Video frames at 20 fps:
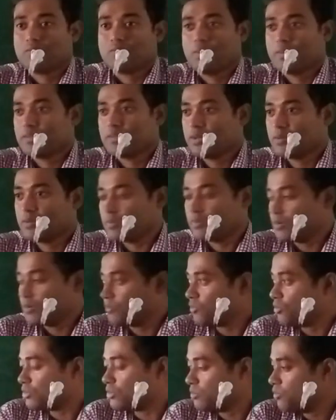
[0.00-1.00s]

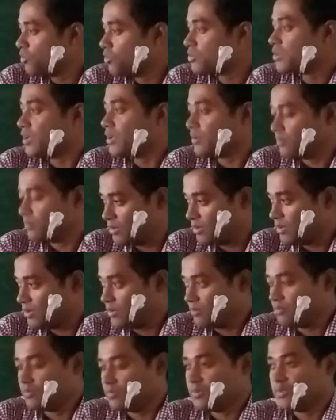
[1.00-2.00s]
Professor Bose and
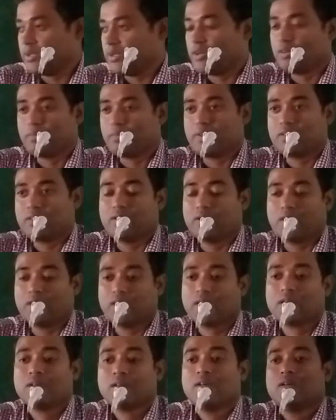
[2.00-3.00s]
Dean of
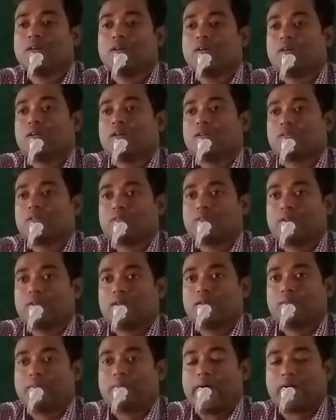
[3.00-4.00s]
Engineering.
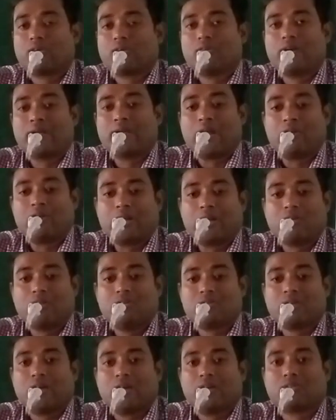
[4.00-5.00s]
So macro and
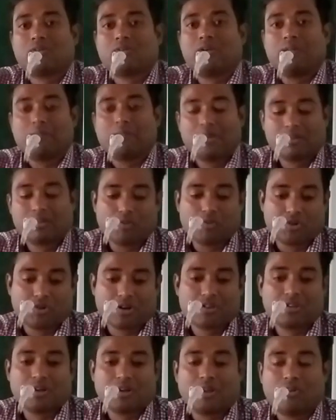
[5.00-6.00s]
nanotechnology has got immense
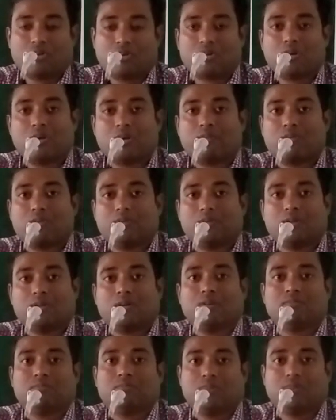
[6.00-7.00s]
potential not only from
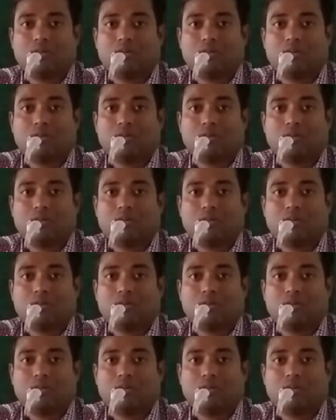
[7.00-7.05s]
the